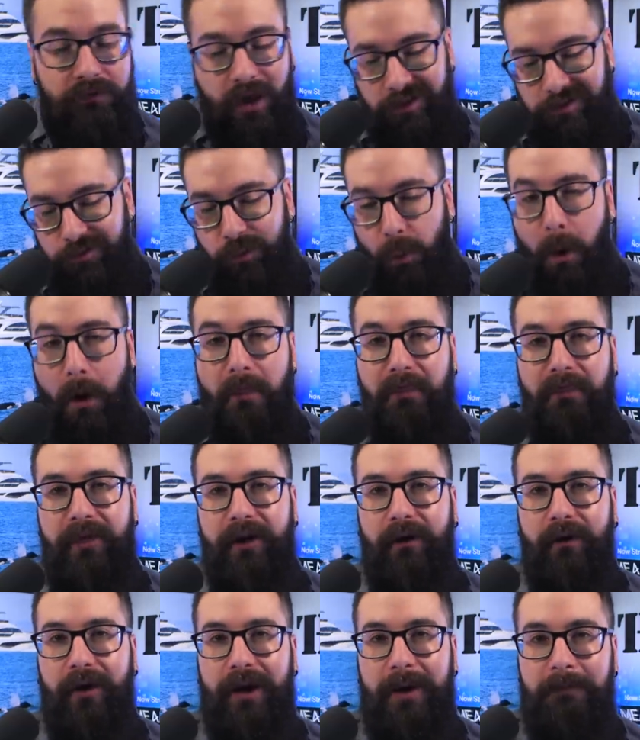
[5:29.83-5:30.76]
that's one
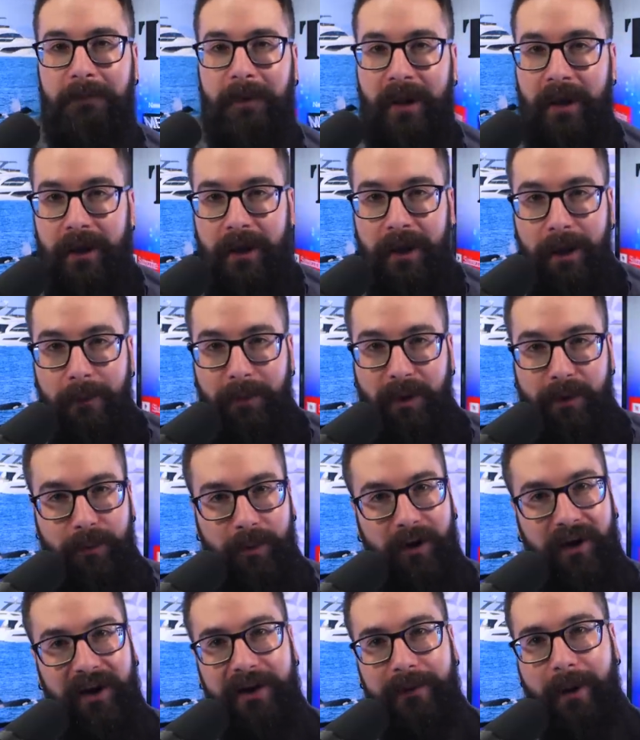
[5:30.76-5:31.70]
theory but
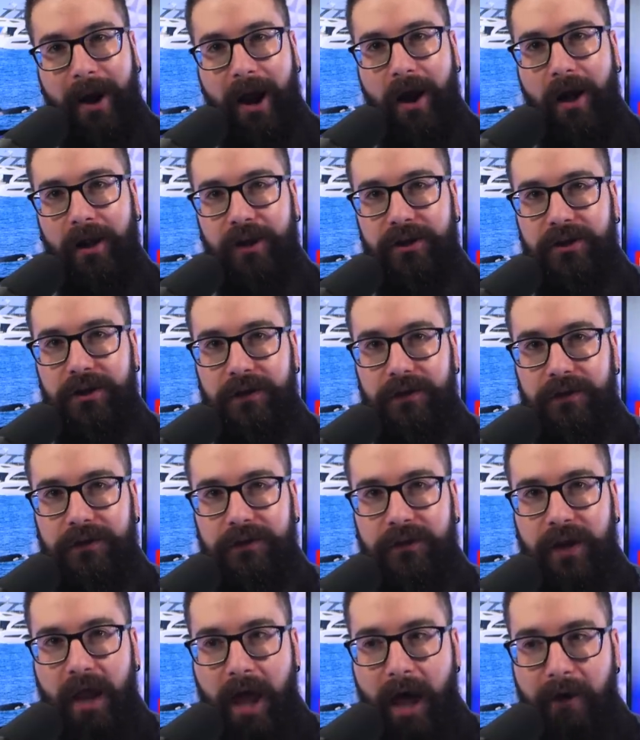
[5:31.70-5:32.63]
marine
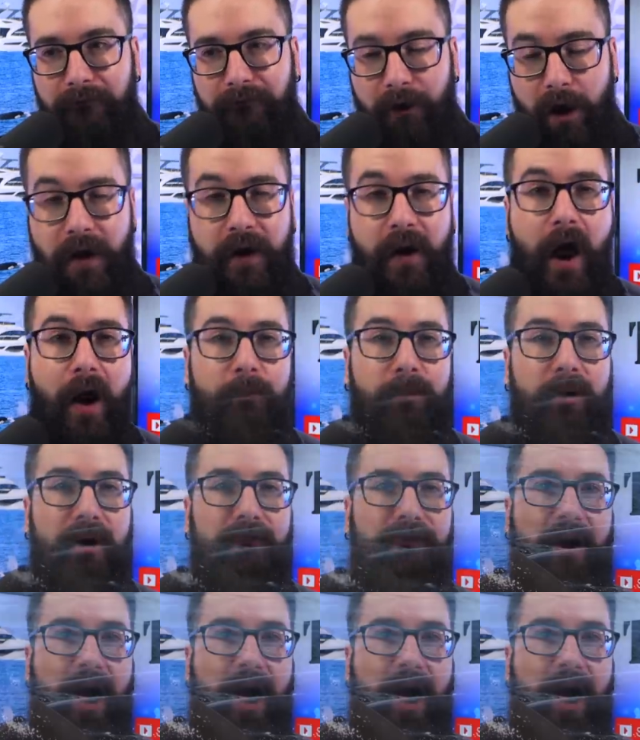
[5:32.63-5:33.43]
biologists have a number of